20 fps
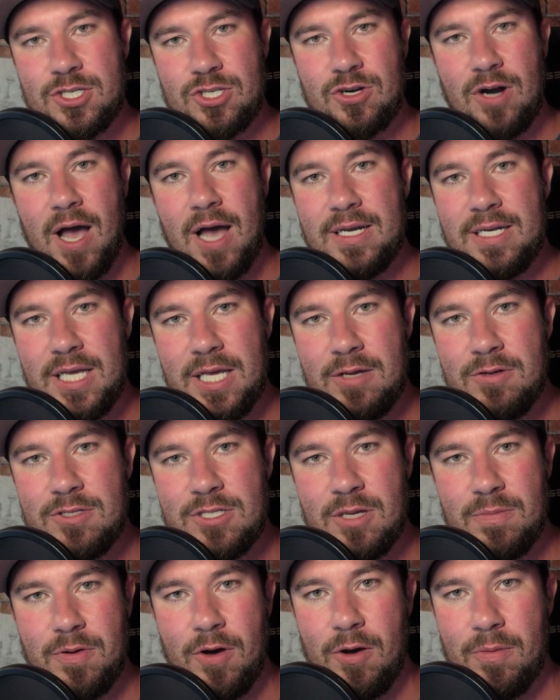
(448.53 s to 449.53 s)
tried to use
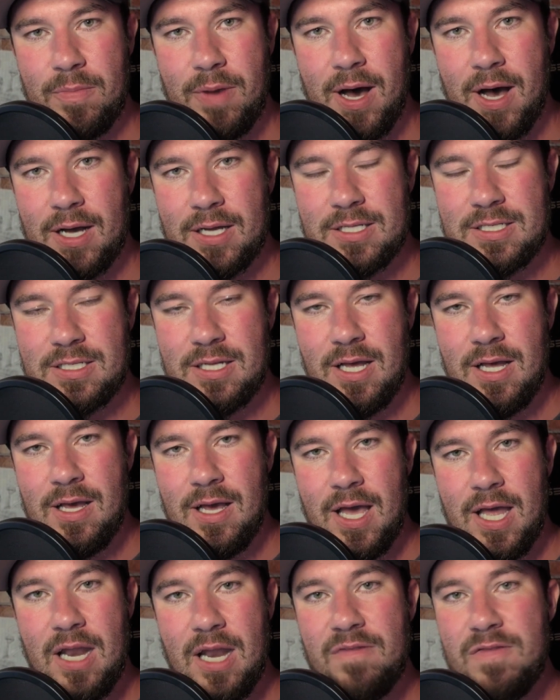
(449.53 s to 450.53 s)
the Pwnbox?
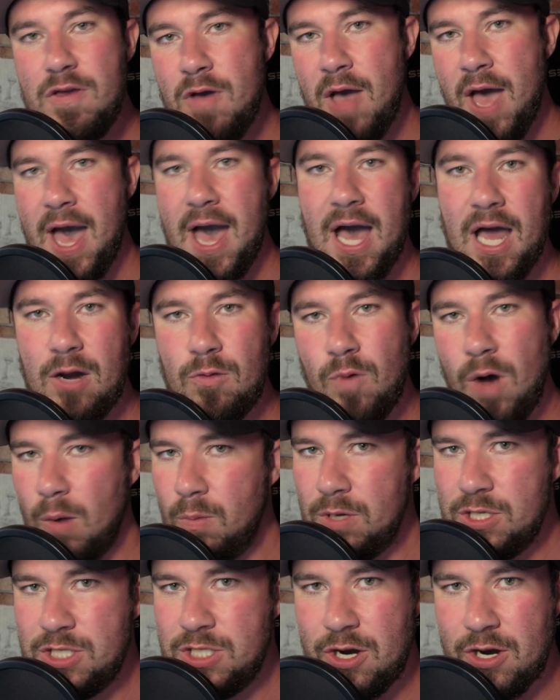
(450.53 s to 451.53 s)
And if you had,
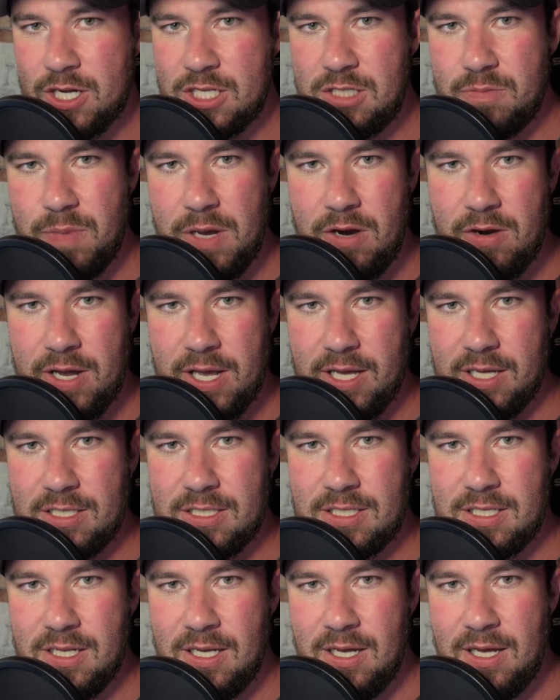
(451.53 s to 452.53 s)
what was your
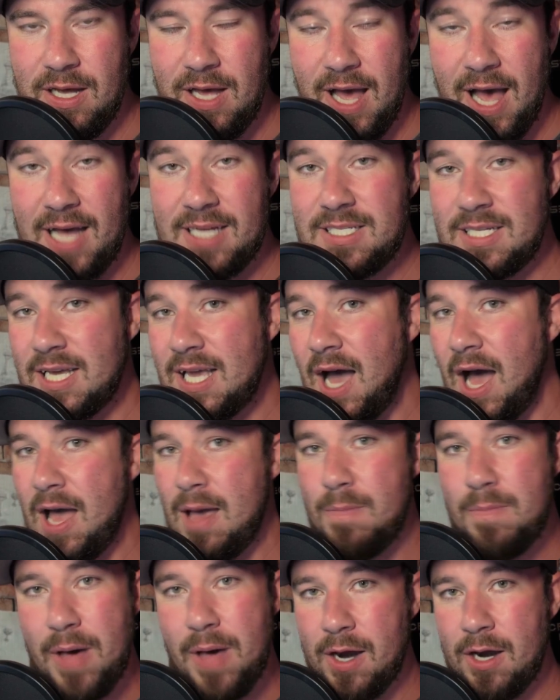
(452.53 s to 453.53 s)
experience? Has it
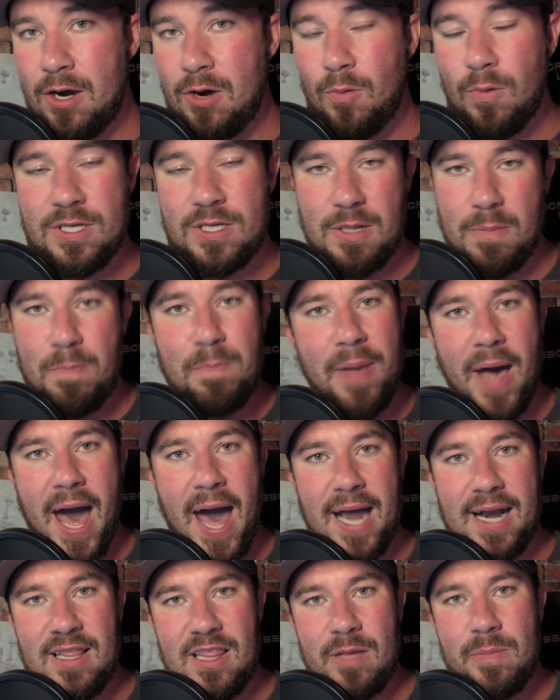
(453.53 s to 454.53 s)
gotten better? Was it
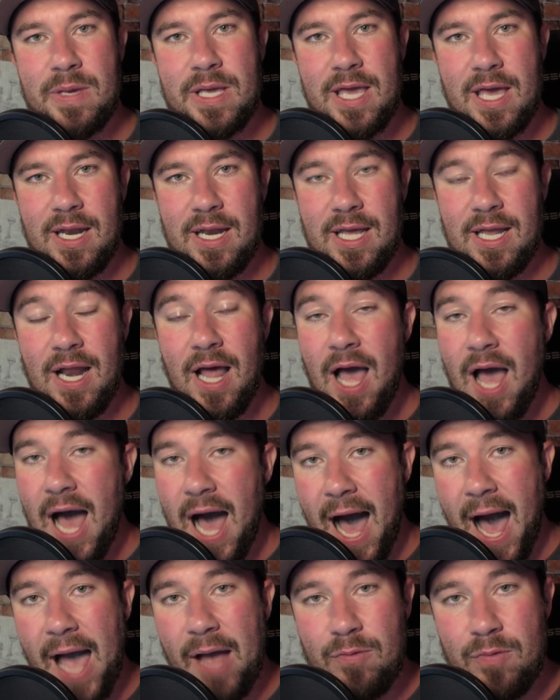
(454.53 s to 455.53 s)
bad in the beginning?
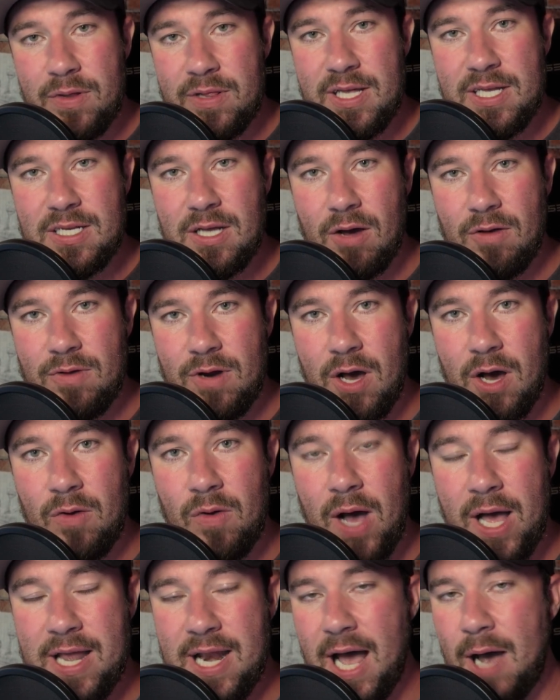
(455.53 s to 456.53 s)
I really don't
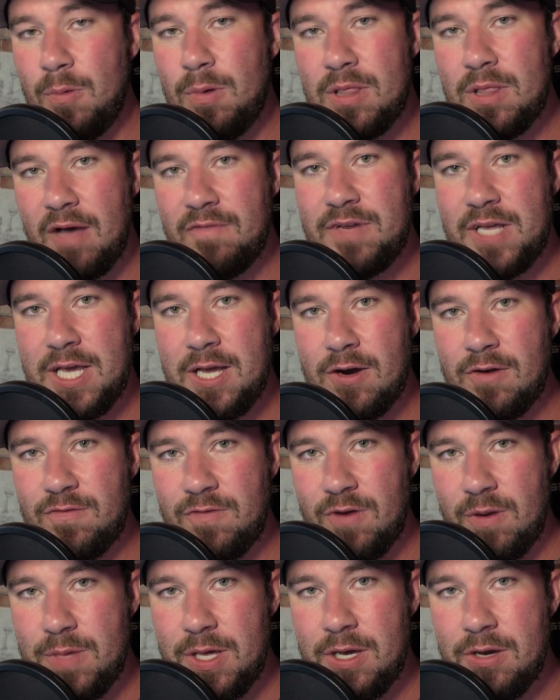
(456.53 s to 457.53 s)
know, and I would love to hear
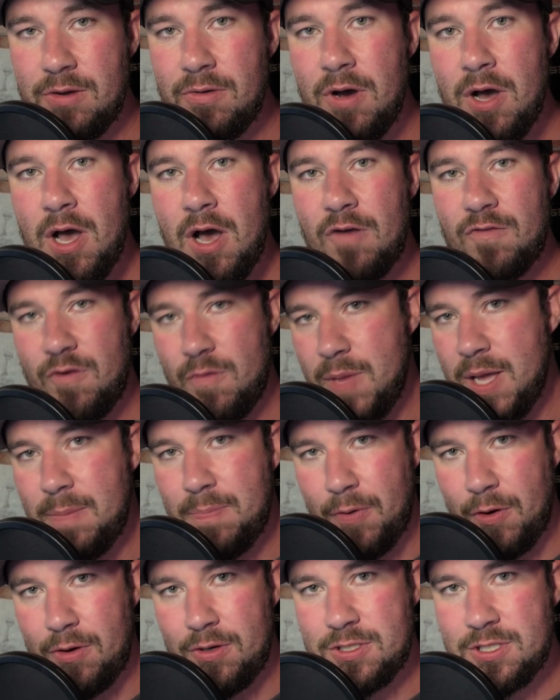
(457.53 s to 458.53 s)
from you. For me
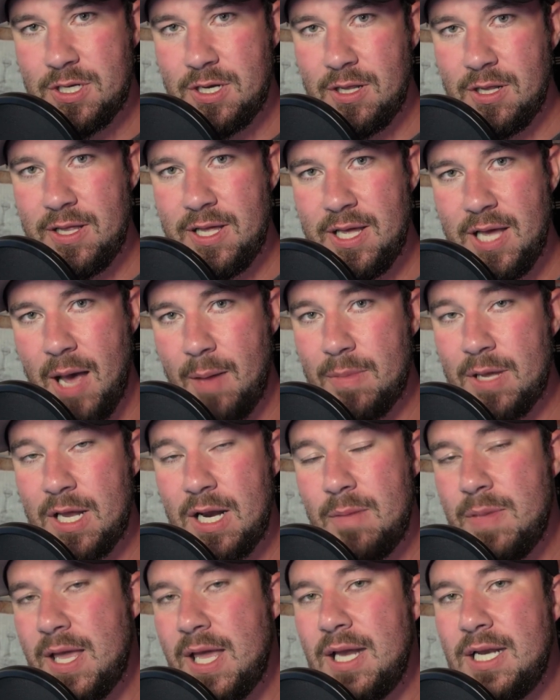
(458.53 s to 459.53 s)
personally, I'm
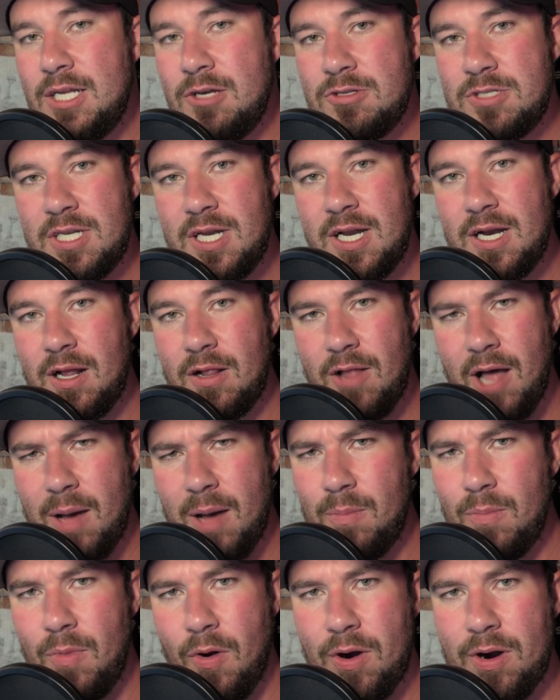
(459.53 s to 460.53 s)
going to begin using it a
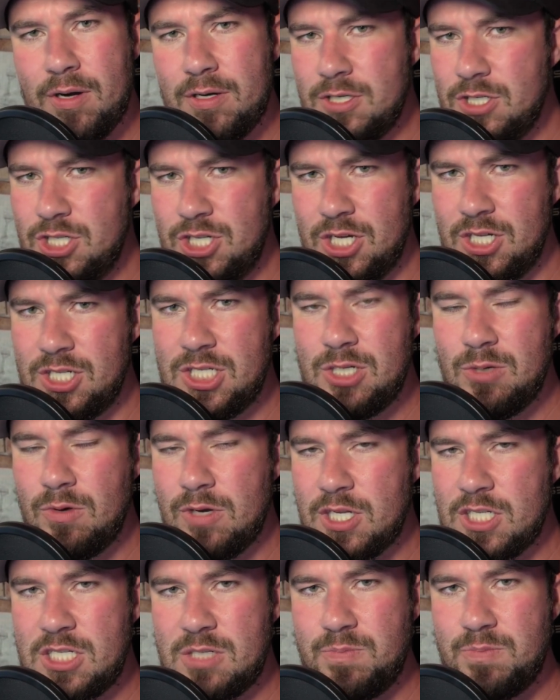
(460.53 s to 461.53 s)
lot more just
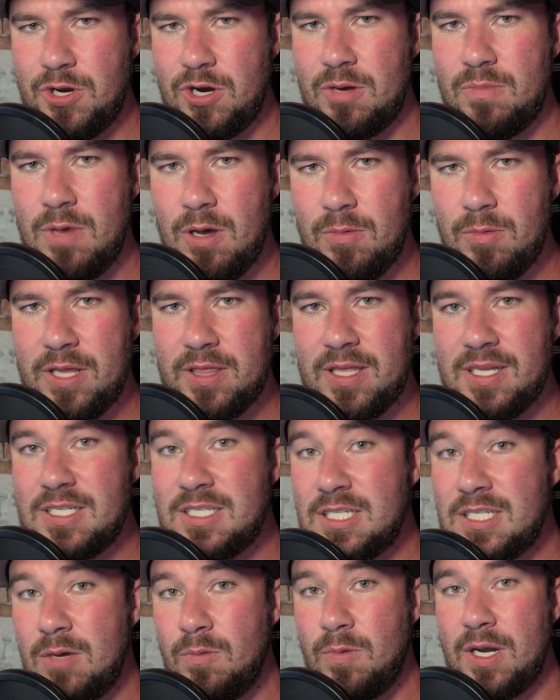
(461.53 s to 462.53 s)
to experiment with
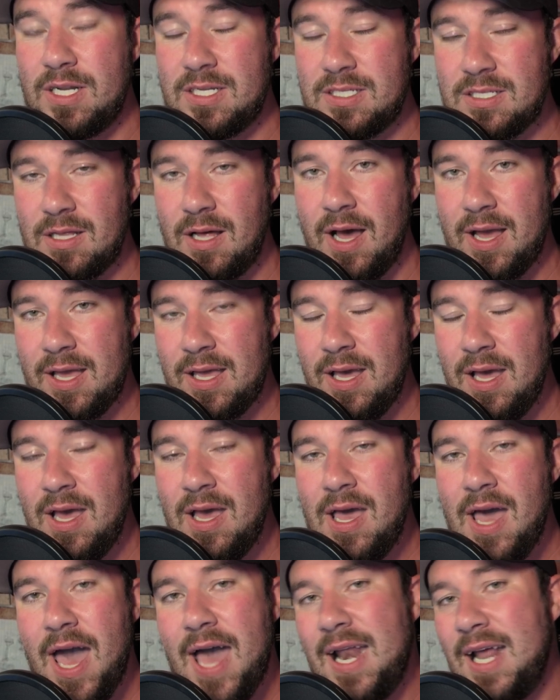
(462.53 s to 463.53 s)
and see what it's like.
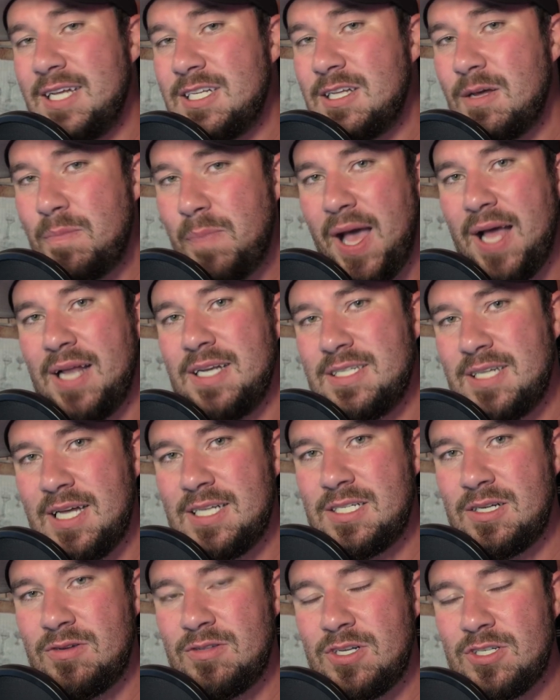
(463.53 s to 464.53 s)
And as a pen
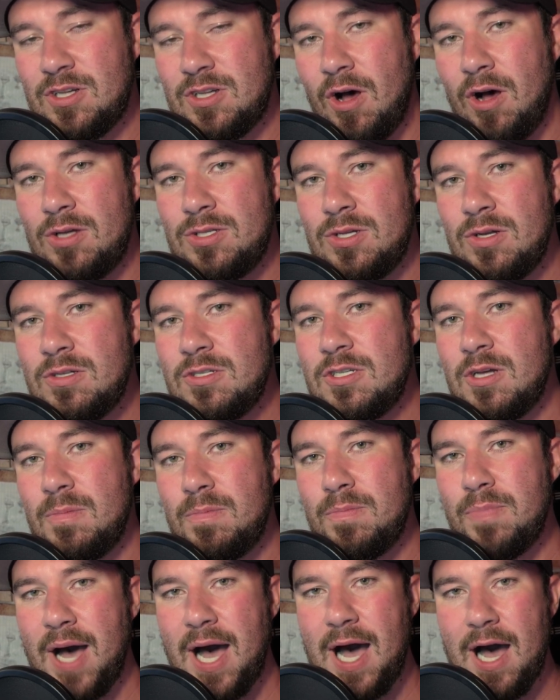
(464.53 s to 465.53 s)
tester, there's also
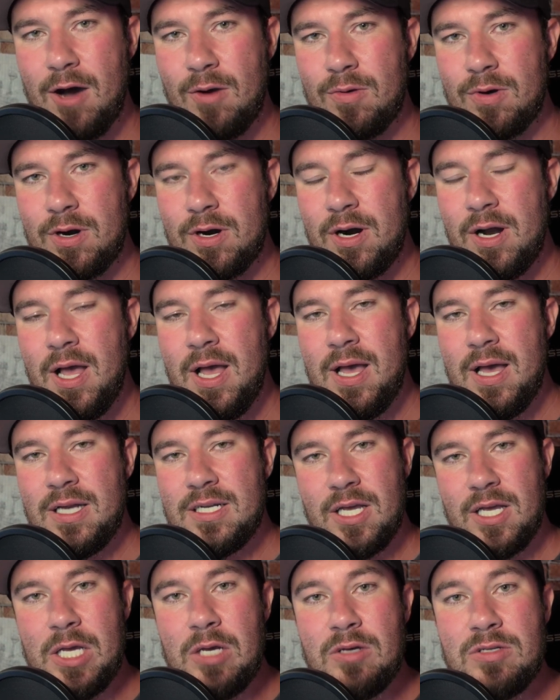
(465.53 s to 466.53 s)
some power
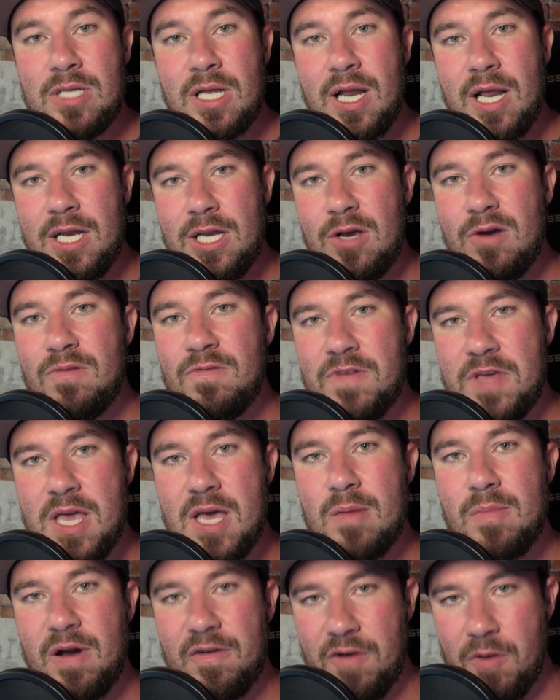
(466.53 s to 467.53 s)
to using a new
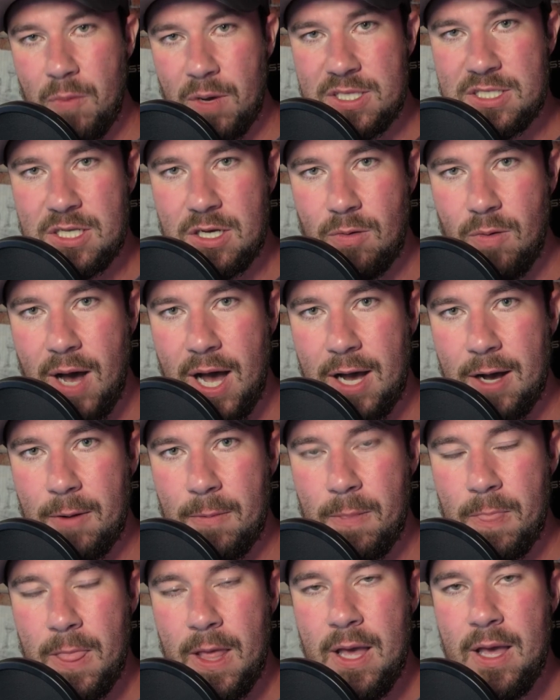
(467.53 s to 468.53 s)
VM every once in a while.